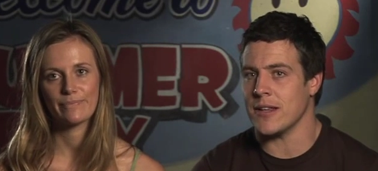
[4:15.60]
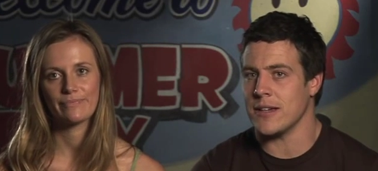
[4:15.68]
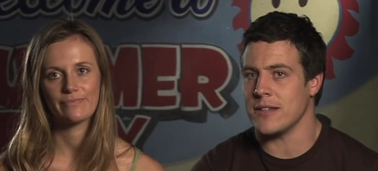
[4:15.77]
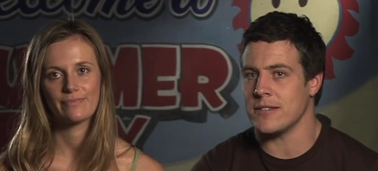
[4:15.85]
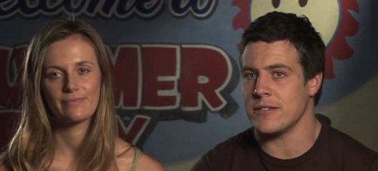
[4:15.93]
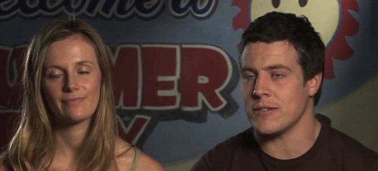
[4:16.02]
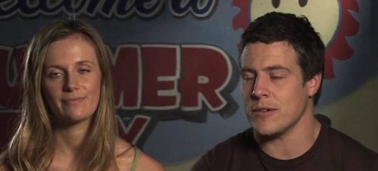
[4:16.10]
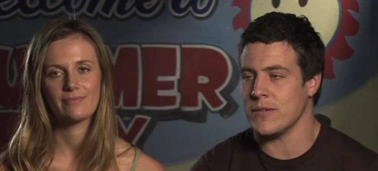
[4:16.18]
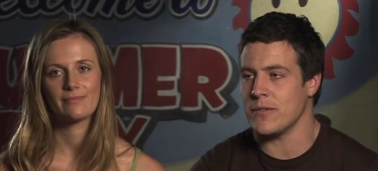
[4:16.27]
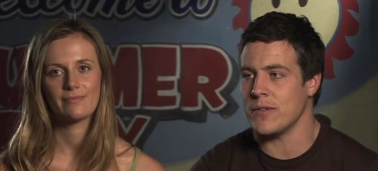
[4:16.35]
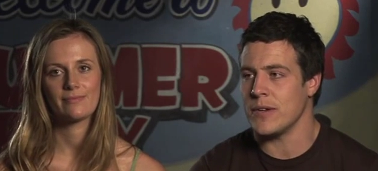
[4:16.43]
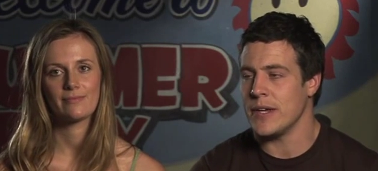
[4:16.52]
Speaker 1: is sort of
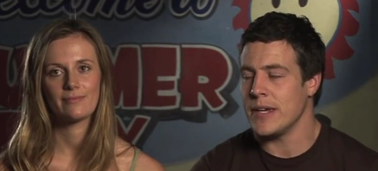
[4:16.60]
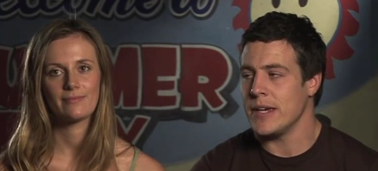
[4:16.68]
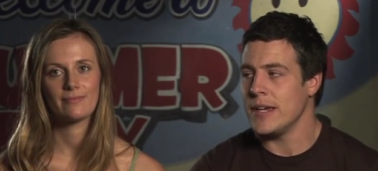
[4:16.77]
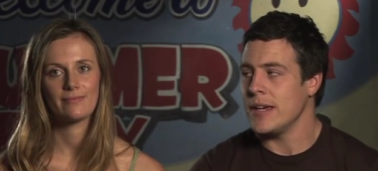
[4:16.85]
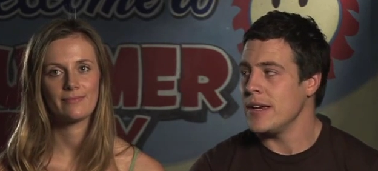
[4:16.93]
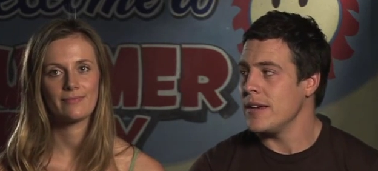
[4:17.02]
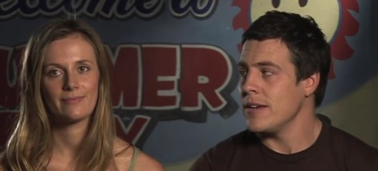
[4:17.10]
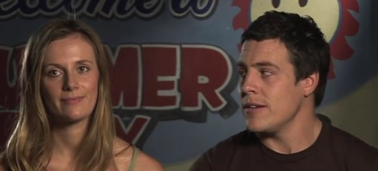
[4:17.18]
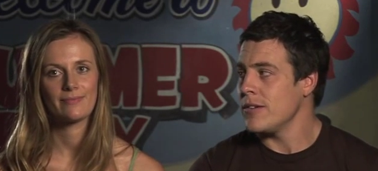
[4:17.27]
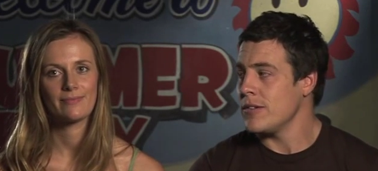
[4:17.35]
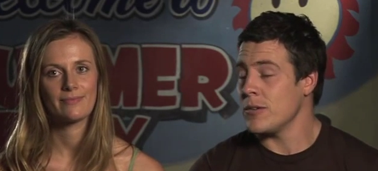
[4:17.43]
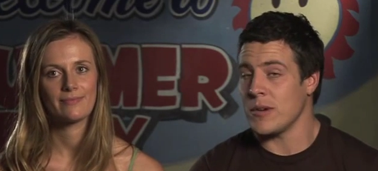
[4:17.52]

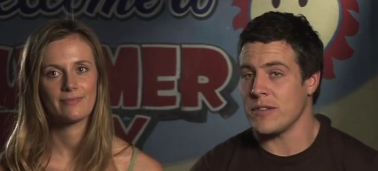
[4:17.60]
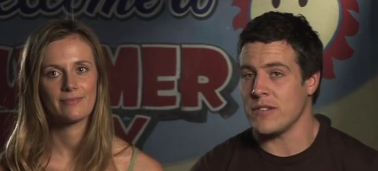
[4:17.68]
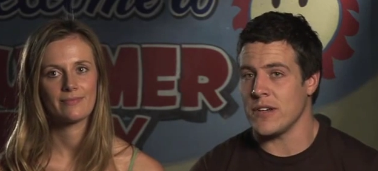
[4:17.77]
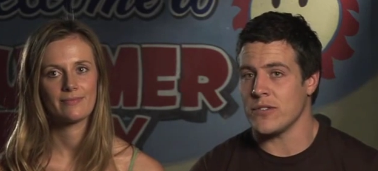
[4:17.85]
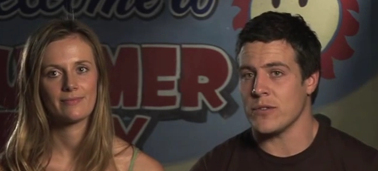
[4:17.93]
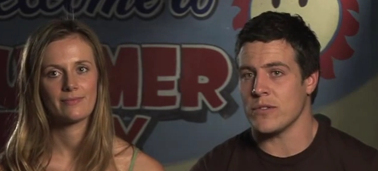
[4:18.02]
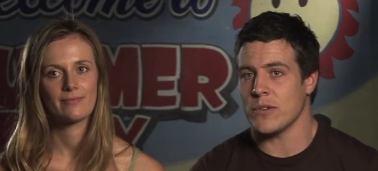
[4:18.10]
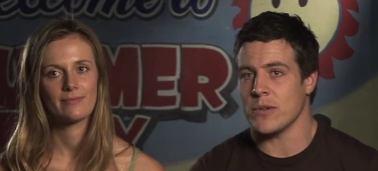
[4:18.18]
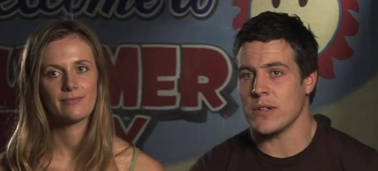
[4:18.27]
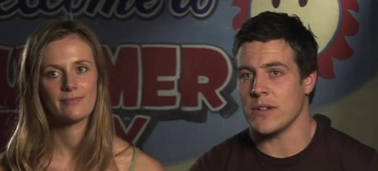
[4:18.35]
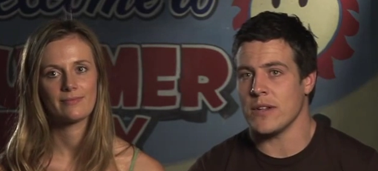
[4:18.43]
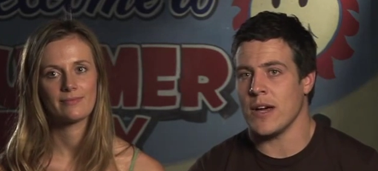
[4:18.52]
she's almost central to it.
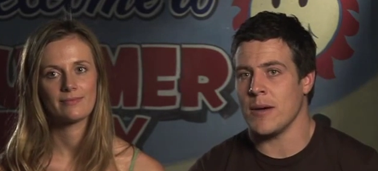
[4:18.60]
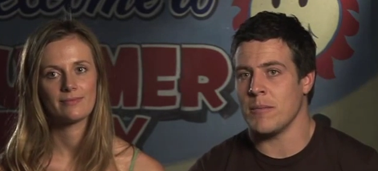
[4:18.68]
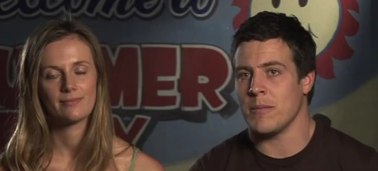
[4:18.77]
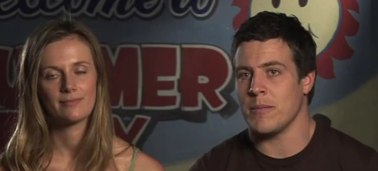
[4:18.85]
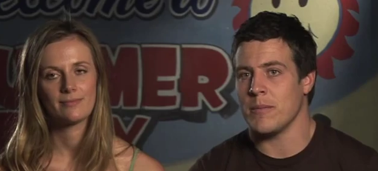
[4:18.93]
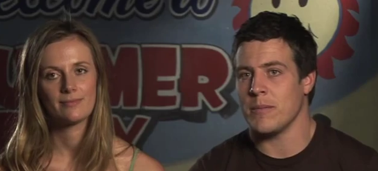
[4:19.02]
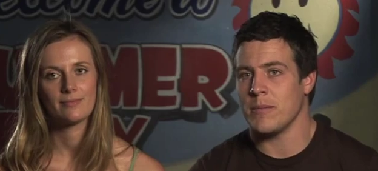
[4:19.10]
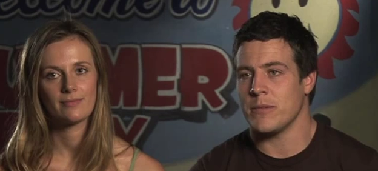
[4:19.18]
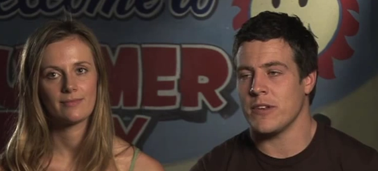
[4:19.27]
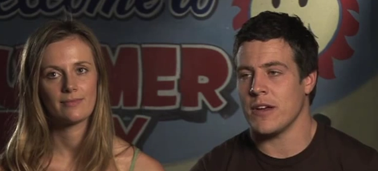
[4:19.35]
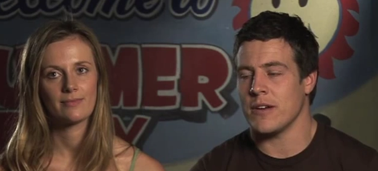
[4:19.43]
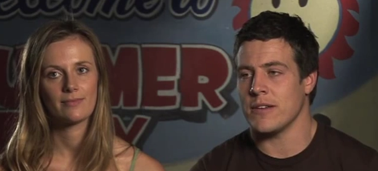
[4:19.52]
Um,
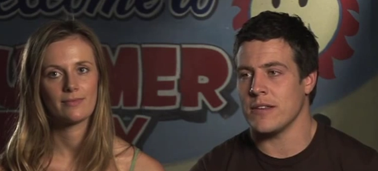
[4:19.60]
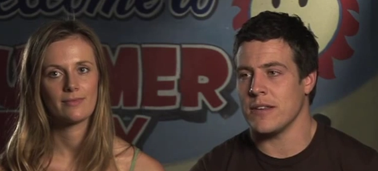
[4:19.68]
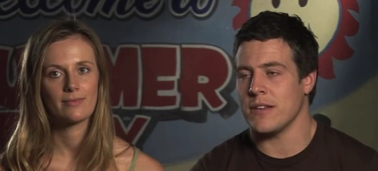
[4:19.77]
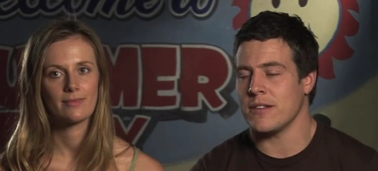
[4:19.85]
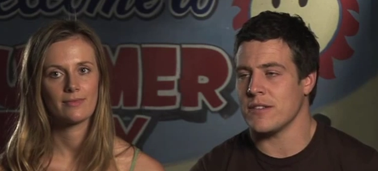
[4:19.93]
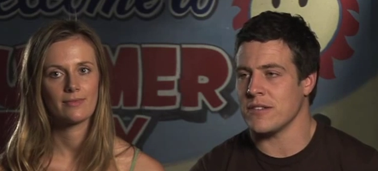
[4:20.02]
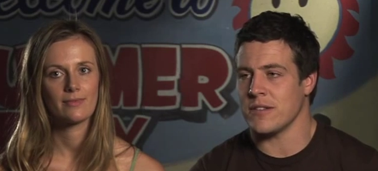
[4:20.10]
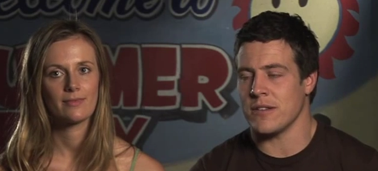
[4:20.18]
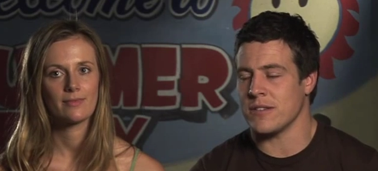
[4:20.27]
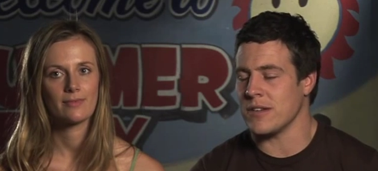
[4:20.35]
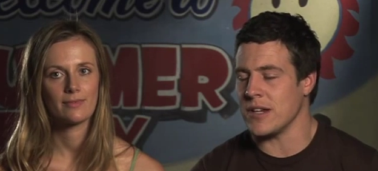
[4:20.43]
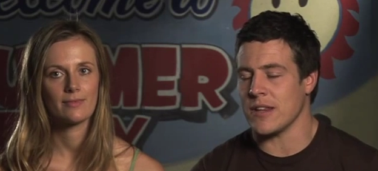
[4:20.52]
so it just
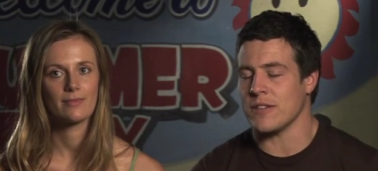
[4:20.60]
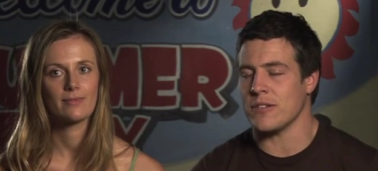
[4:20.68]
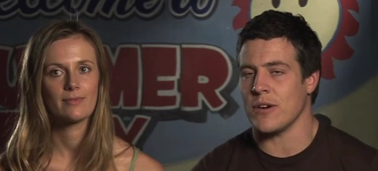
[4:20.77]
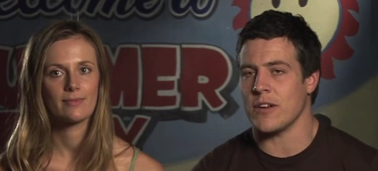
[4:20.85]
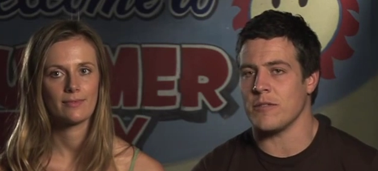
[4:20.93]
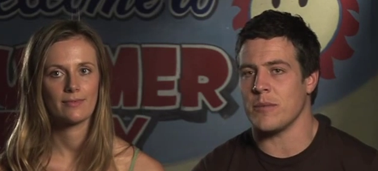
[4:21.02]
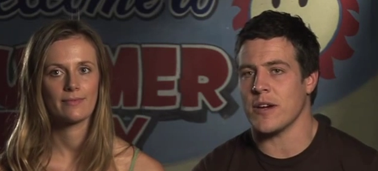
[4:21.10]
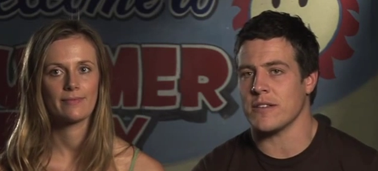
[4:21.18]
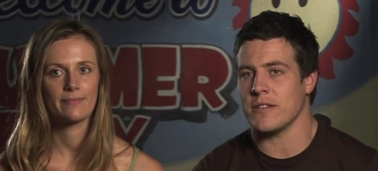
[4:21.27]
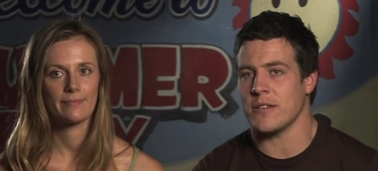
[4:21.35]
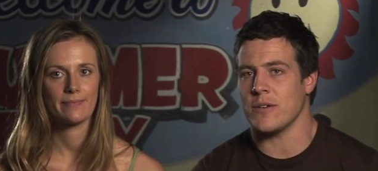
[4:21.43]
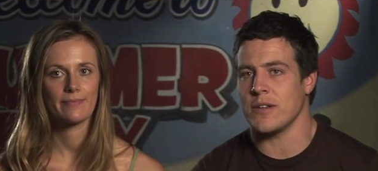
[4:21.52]
it's another side of Brax
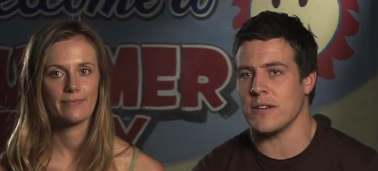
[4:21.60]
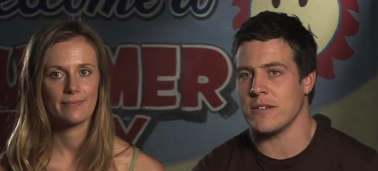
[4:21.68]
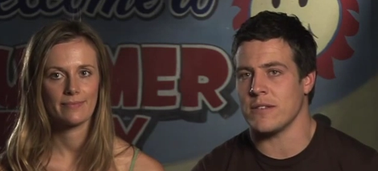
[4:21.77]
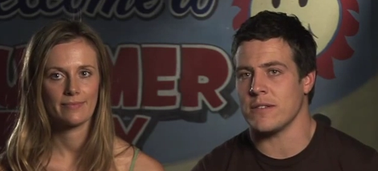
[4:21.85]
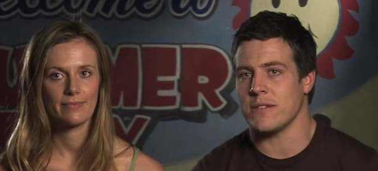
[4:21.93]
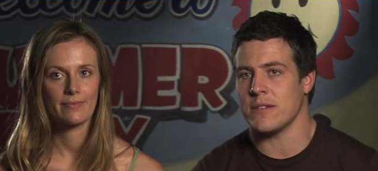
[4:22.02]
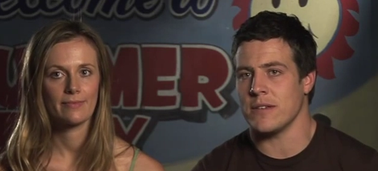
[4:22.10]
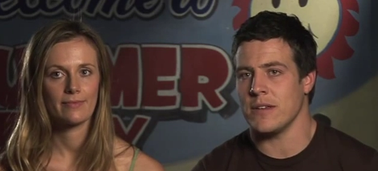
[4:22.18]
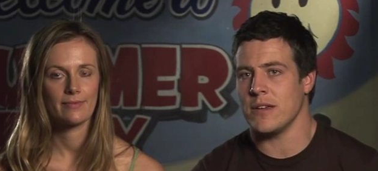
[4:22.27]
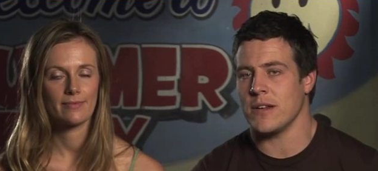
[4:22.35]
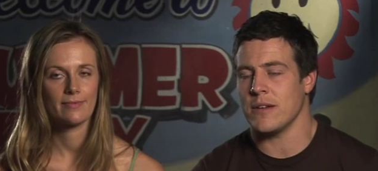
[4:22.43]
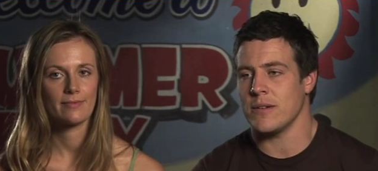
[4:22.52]
that the audience you
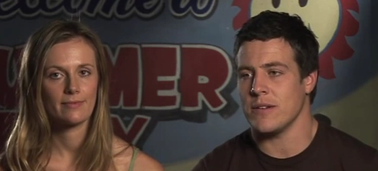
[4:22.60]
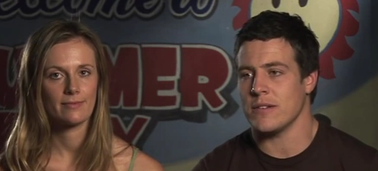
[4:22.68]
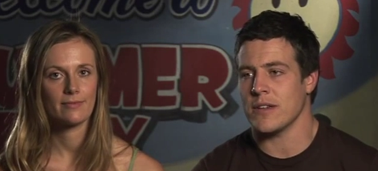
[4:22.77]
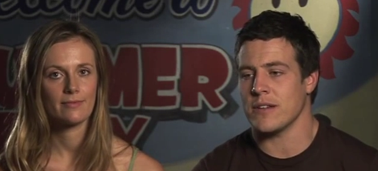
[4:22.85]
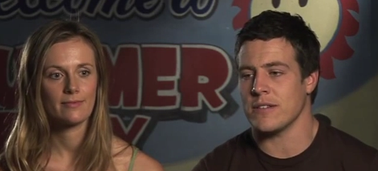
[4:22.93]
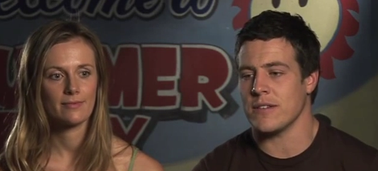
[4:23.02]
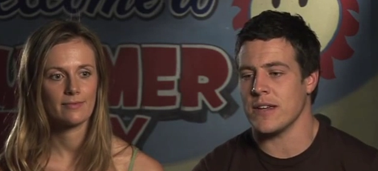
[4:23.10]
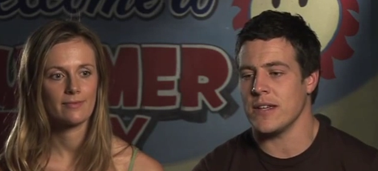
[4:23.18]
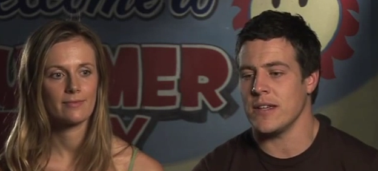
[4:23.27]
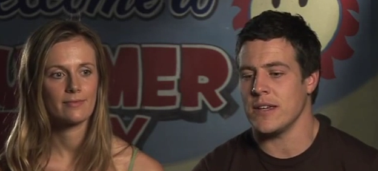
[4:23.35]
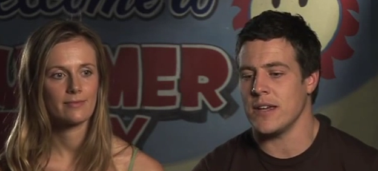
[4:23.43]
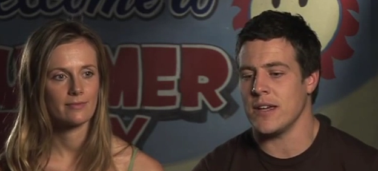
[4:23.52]
know is going to
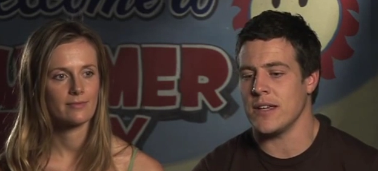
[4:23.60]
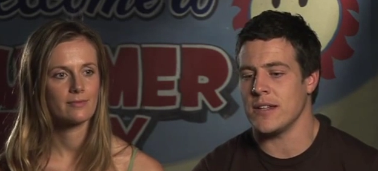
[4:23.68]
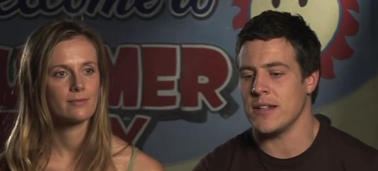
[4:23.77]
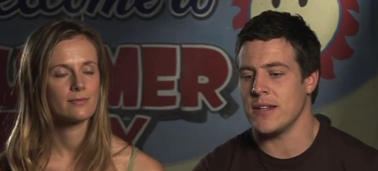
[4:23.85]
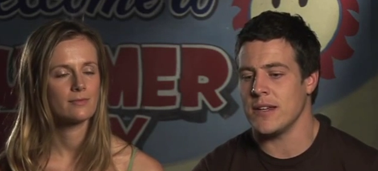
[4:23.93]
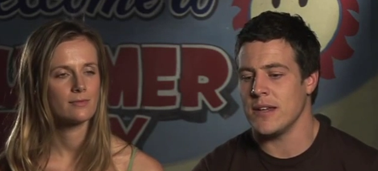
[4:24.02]
see. And